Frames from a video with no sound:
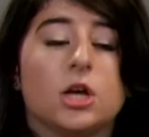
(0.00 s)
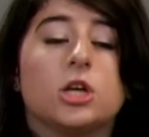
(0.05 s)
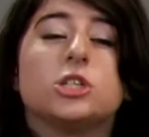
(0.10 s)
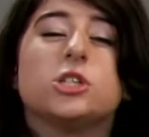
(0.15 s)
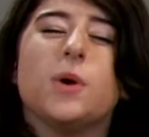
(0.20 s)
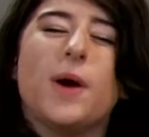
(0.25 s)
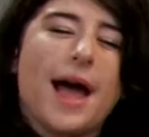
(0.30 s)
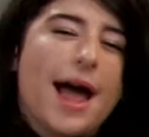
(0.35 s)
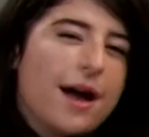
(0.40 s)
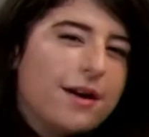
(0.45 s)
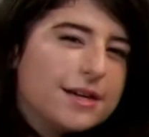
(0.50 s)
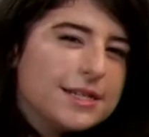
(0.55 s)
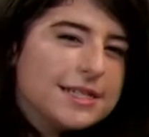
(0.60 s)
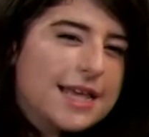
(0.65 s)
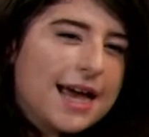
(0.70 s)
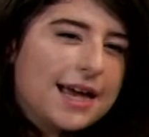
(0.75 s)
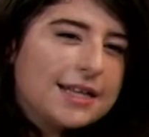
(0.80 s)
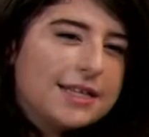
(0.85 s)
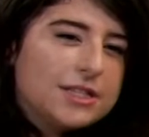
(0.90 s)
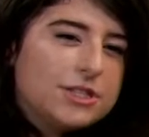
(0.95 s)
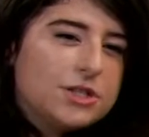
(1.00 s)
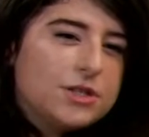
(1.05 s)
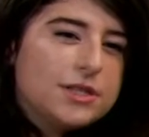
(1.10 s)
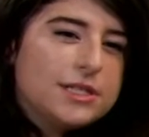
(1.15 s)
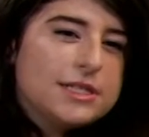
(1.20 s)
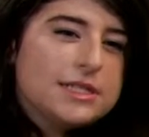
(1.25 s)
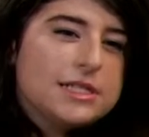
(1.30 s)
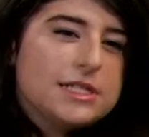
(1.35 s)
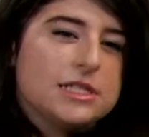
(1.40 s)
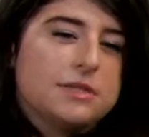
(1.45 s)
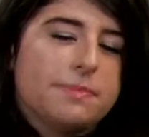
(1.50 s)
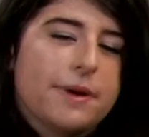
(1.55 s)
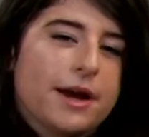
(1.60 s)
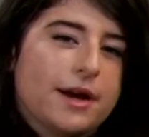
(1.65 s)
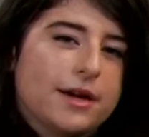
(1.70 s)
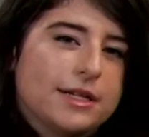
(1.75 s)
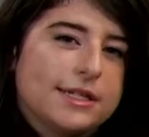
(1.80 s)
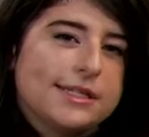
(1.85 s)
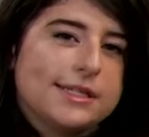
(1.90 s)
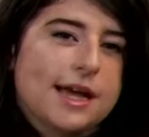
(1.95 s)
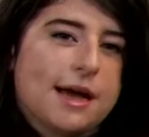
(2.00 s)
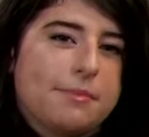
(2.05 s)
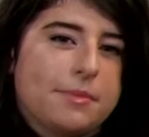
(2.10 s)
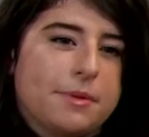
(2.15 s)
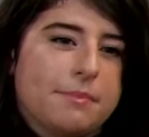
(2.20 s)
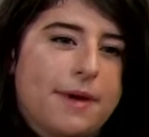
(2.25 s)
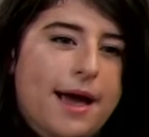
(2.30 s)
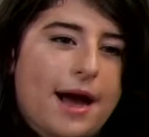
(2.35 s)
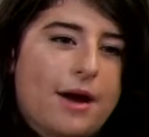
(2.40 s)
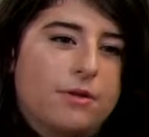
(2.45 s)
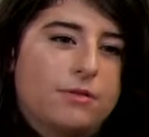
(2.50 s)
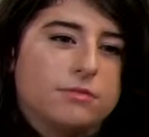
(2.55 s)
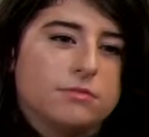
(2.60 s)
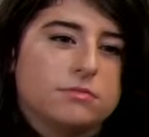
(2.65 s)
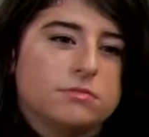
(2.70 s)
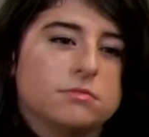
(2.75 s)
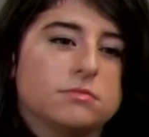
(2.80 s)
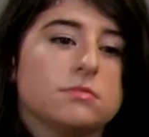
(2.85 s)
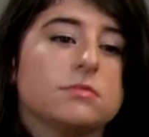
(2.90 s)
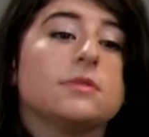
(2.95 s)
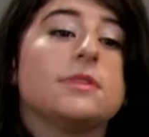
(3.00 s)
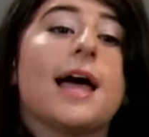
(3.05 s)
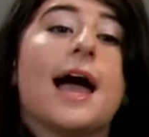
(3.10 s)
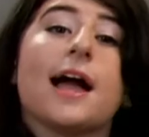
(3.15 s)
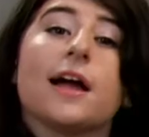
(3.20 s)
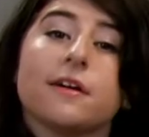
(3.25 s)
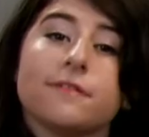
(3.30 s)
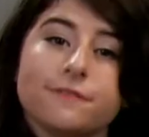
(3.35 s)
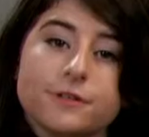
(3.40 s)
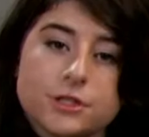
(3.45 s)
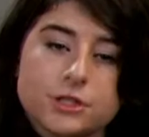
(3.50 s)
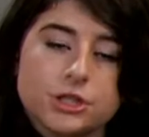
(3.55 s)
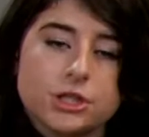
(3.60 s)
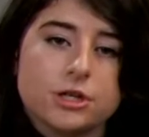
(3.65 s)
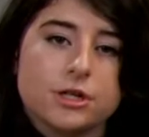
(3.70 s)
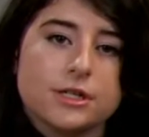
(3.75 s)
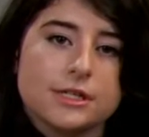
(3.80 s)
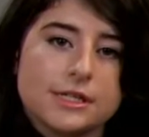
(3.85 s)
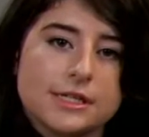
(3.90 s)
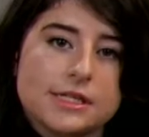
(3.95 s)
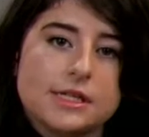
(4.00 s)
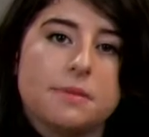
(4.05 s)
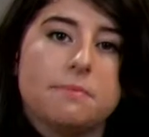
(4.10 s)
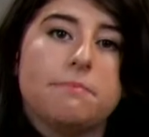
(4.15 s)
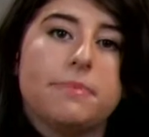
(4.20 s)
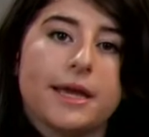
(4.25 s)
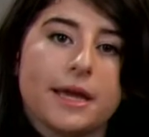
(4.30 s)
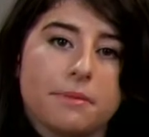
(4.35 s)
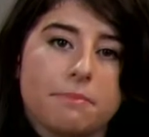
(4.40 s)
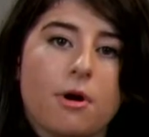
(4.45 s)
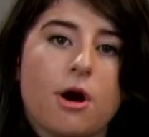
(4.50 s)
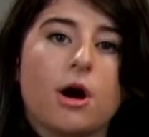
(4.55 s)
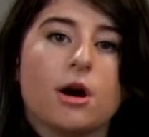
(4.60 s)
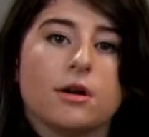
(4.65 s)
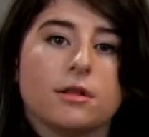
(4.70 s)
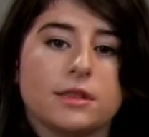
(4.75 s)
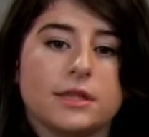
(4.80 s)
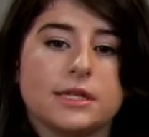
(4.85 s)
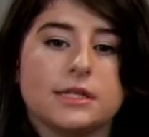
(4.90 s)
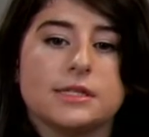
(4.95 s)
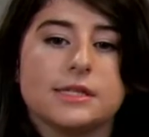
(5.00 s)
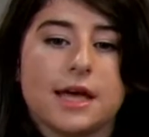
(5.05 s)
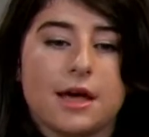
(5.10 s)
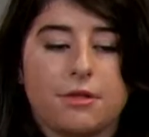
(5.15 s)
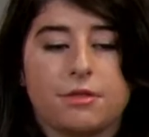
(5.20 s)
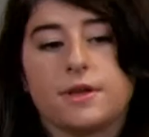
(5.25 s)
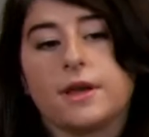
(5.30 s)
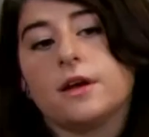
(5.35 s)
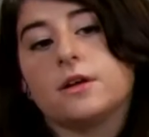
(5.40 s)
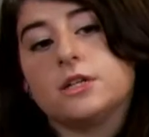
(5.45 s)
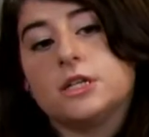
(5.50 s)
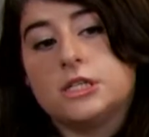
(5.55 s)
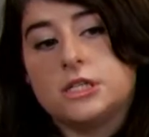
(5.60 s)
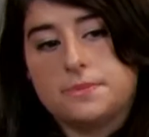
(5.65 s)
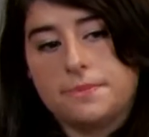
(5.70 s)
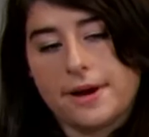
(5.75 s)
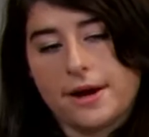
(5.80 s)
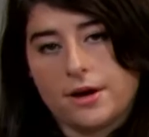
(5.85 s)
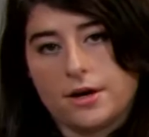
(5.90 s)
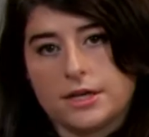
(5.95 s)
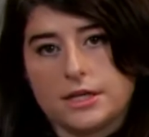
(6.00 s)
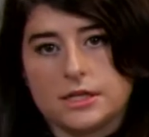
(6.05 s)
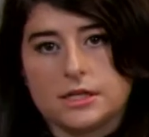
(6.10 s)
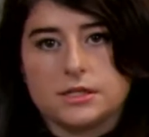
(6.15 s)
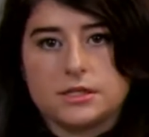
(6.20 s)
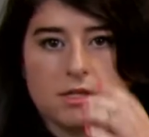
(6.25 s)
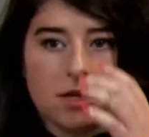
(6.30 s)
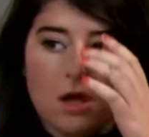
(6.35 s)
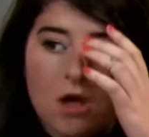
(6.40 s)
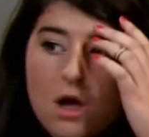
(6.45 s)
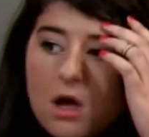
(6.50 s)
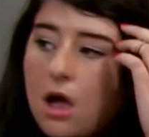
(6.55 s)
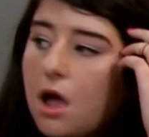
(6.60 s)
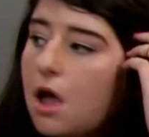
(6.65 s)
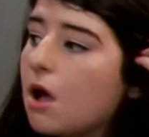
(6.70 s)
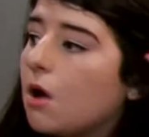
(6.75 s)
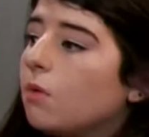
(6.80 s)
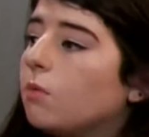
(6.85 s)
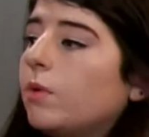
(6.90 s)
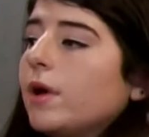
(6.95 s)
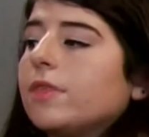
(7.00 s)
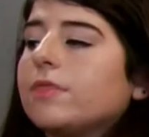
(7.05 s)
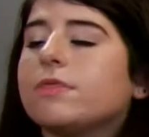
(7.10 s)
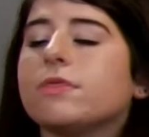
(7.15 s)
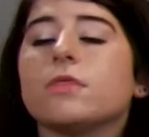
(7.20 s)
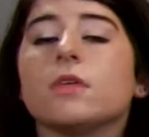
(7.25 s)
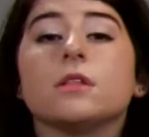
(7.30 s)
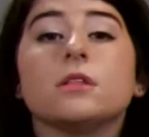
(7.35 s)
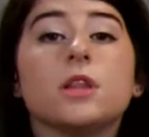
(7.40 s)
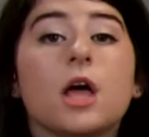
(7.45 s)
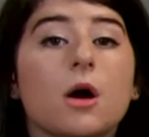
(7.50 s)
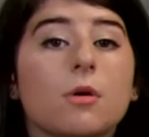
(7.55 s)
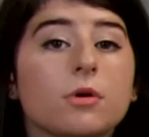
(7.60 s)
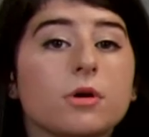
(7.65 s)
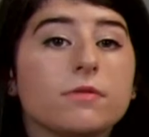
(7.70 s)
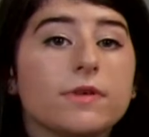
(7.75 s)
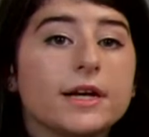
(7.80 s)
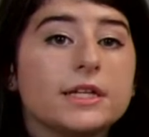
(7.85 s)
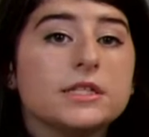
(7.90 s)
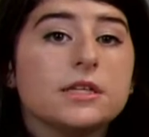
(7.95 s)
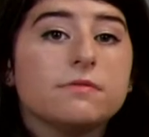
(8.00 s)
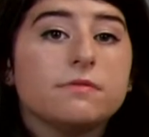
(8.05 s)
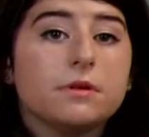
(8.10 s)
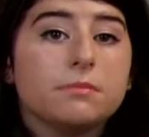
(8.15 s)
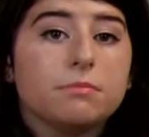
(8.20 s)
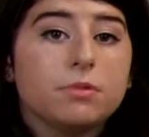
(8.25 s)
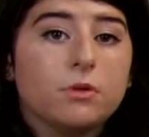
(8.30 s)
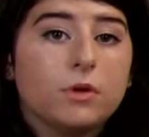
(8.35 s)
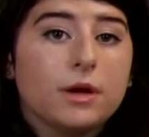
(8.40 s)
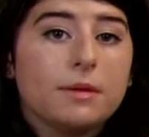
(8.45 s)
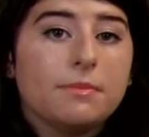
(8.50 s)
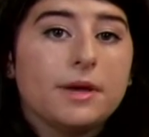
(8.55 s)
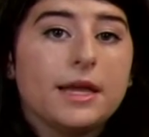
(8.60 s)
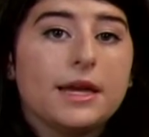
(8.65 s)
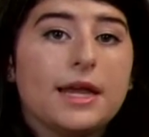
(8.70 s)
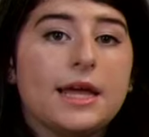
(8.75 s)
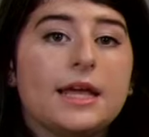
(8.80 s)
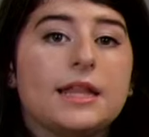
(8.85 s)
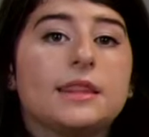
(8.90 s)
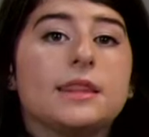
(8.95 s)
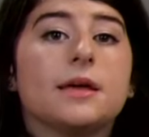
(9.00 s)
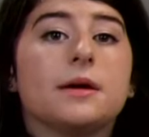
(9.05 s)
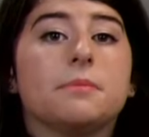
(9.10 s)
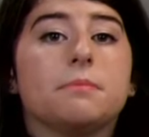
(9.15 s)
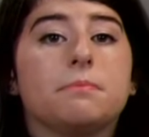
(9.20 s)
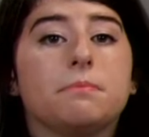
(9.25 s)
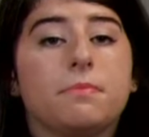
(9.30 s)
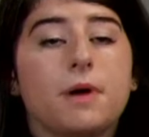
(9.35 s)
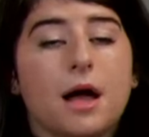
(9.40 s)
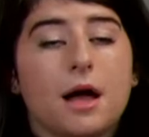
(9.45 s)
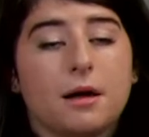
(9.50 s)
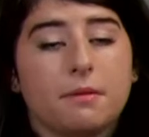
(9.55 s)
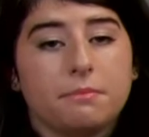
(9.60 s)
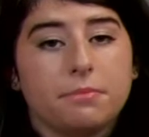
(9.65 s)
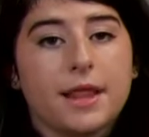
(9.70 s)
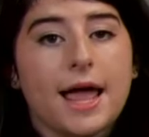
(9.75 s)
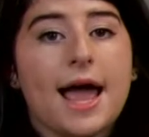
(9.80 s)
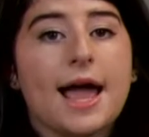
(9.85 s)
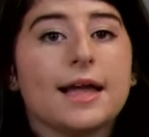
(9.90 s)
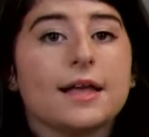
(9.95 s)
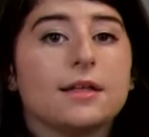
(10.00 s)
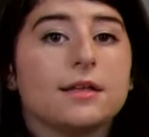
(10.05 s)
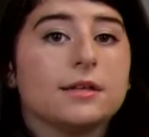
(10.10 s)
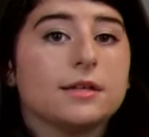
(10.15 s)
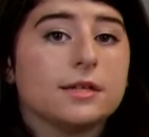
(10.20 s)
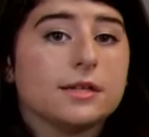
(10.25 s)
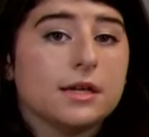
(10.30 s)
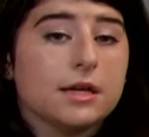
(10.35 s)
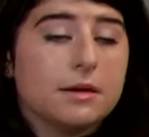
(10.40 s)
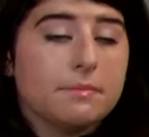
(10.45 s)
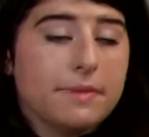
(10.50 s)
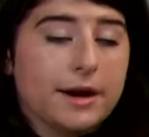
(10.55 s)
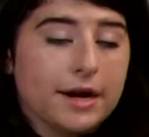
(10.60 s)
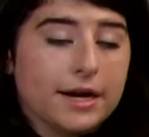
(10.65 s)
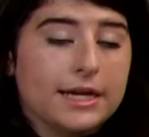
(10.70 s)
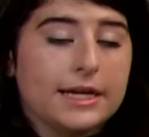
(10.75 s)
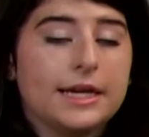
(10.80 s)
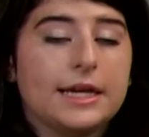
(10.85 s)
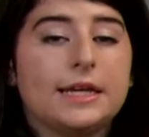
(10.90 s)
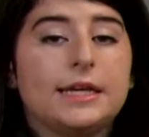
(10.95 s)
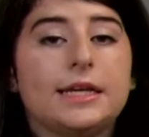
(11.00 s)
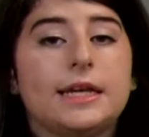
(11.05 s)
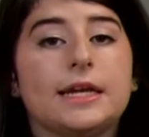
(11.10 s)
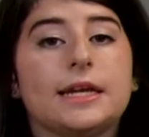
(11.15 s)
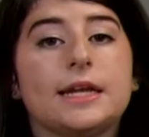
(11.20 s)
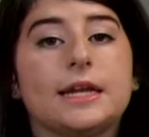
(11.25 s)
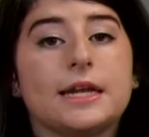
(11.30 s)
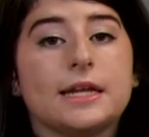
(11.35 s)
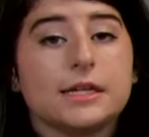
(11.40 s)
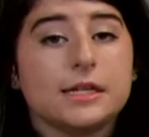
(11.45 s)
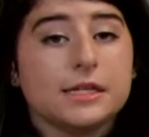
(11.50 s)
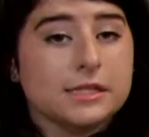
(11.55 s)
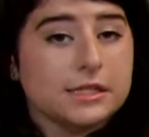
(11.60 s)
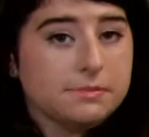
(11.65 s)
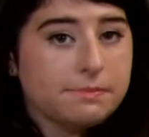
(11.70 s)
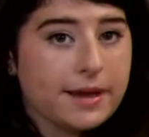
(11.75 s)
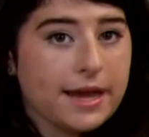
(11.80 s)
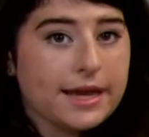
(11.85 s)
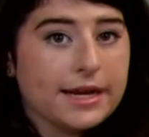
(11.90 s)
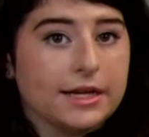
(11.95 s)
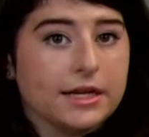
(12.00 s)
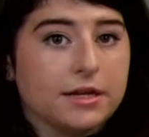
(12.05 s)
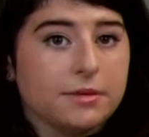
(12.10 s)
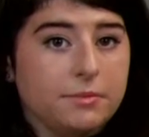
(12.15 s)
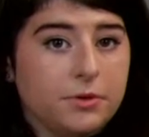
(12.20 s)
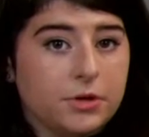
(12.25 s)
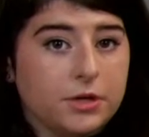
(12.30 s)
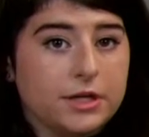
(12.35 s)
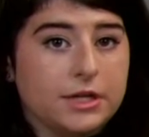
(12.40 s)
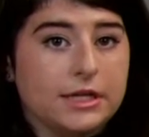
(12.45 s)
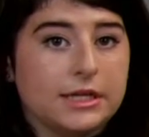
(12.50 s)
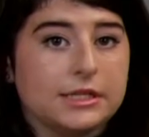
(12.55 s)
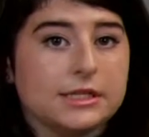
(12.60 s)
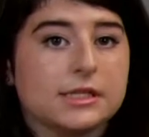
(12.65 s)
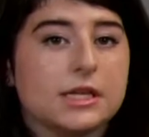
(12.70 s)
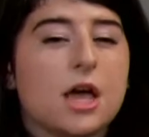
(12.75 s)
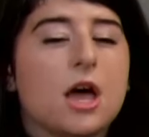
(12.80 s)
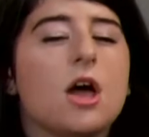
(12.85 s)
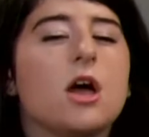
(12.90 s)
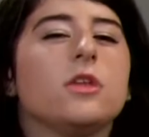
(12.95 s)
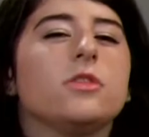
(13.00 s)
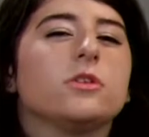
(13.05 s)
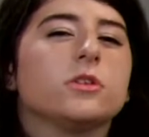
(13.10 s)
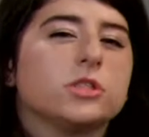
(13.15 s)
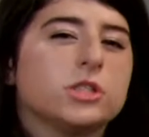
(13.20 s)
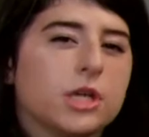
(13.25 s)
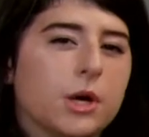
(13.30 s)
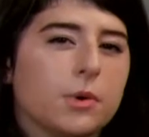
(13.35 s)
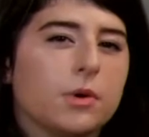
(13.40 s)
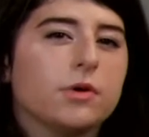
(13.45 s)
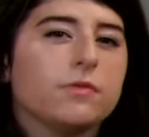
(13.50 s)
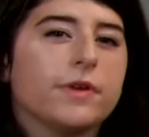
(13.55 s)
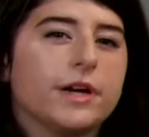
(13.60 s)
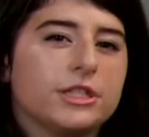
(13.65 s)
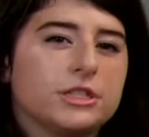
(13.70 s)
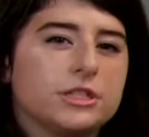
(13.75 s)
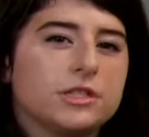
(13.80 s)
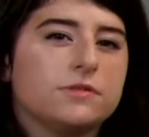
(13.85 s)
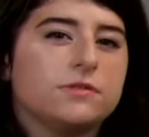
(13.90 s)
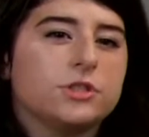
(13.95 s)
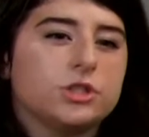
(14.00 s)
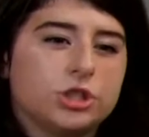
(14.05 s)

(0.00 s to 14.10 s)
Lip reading: So how exactly do these disparities come about? Lack of insurance is a big part of these healthcare disparities. With lower rates of employment in the Black, American Indian, and Hispanic communities, there's lower rates of